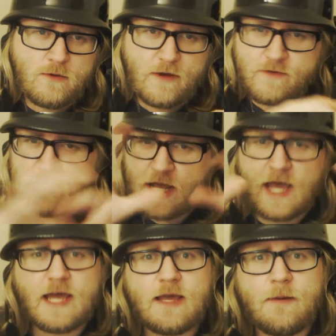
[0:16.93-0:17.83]
who every
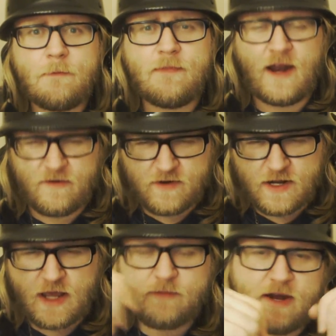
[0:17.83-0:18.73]
day, not every
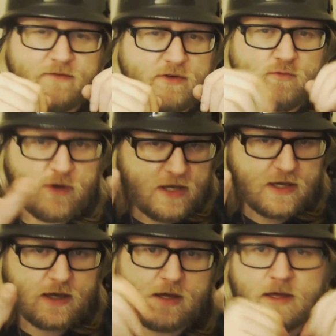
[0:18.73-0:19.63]
day, but every
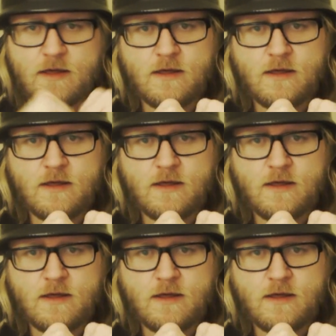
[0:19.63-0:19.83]
week,